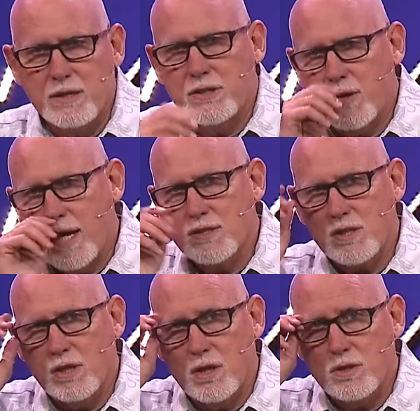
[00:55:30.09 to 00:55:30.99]
and your eyes
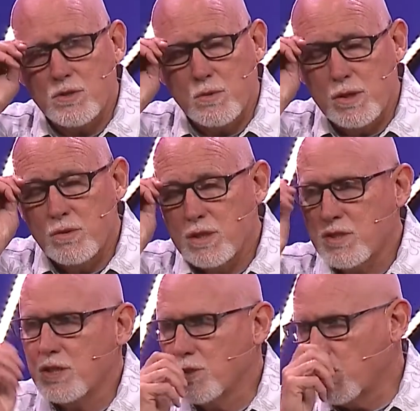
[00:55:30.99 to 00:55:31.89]
closed. We do
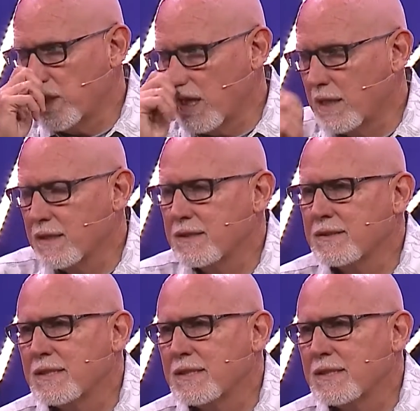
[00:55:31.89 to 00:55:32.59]
this each weekend.